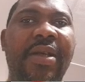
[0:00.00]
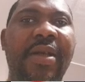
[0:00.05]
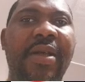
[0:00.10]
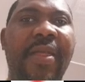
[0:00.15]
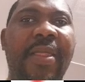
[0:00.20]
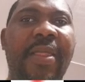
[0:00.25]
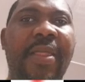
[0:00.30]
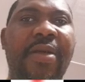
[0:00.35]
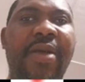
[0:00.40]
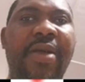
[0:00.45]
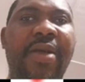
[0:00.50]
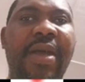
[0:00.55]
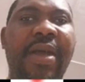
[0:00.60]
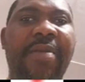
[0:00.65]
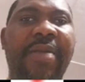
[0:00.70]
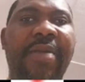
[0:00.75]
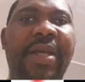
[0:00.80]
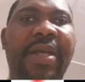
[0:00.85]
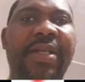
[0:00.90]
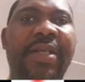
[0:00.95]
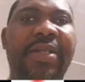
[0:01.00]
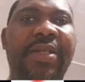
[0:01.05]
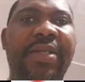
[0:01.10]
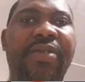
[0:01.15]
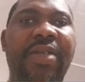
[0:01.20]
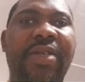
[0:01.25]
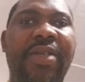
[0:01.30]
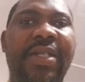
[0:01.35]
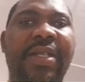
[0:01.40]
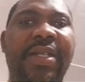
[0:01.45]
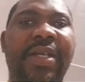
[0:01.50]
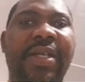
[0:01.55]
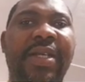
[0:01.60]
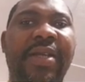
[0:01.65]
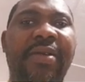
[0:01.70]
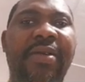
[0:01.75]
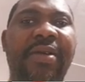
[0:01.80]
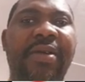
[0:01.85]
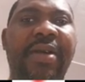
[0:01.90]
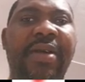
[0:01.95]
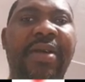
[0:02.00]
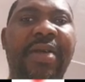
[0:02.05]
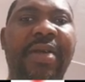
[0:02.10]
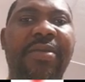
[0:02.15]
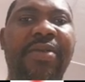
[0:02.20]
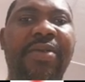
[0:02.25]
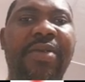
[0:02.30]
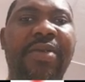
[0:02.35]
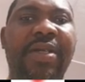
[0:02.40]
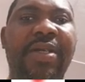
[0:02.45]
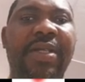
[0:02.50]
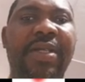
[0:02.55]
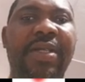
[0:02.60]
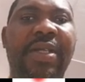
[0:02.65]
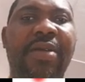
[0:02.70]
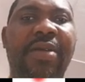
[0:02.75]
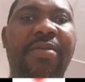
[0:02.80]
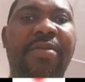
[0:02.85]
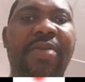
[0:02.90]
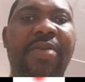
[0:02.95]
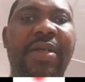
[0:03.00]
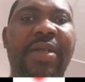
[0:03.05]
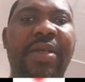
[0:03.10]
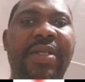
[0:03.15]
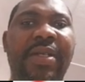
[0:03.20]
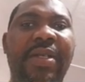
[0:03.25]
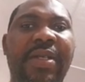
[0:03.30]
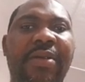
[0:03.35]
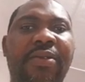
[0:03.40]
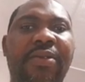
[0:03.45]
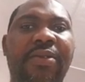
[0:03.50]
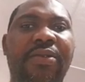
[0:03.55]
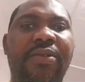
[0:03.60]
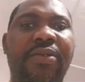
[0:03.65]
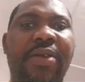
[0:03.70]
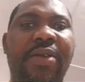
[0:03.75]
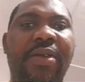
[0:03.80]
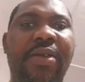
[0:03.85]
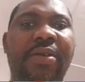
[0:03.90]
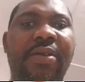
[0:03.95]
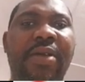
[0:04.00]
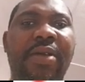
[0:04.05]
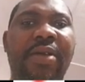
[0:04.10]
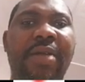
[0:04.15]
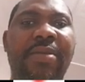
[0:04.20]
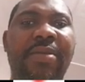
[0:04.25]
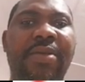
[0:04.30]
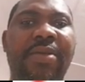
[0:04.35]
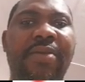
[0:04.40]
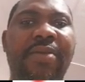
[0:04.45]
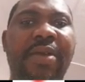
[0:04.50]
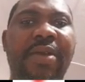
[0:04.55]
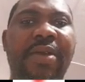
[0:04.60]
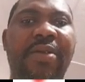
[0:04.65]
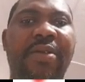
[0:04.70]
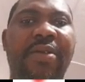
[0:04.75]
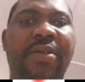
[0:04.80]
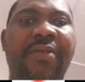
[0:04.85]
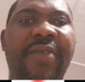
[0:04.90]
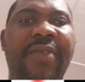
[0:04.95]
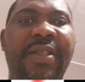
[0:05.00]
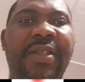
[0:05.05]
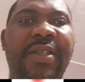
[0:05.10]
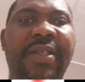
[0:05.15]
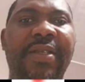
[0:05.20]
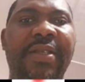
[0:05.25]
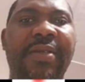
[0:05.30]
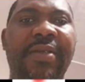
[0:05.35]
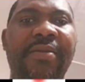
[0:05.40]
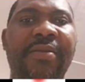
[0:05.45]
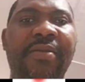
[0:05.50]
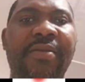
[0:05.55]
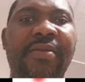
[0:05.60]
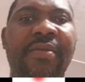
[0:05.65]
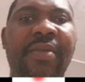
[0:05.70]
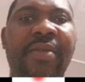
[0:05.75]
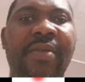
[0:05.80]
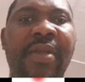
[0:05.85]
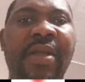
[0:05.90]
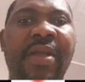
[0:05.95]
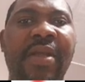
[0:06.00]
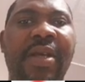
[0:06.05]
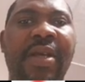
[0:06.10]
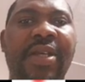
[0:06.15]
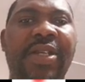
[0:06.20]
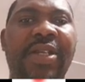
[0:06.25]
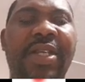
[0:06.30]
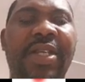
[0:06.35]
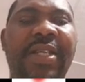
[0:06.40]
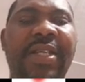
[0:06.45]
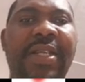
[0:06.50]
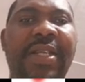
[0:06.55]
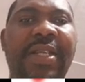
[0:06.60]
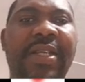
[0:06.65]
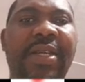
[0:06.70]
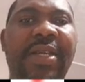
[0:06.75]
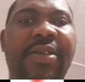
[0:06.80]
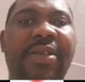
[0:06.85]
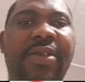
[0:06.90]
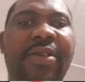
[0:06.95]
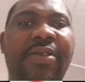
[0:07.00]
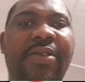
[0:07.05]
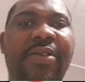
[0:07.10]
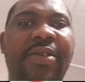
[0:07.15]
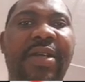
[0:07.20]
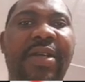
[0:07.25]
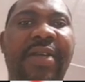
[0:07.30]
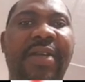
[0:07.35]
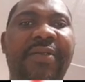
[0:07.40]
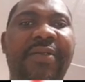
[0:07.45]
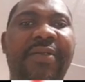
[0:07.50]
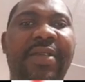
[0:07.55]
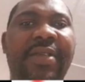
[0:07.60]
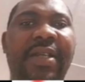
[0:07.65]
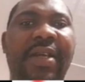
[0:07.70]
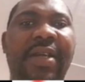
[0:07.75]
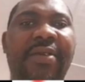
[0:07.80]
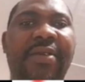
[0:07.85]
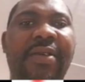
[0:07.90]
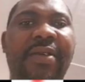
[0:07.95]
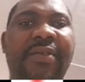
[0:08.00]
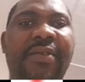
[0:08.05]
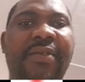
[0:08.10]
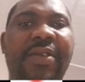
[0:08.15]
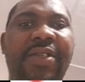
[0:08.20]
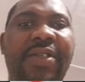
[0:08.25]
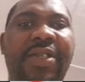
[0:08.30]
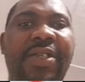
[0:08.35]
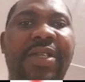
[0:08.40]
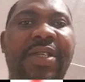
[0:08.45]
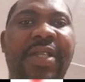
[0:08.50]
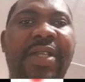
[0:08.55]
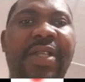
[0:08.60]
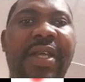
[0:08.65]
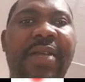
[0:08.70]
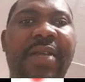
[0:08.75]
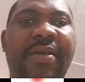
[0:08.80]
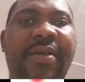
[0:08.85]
Your m here is 20 kilograms, which is 0.02 kilograms when you convert it. G is acceleration due to gravity, that will give us G10.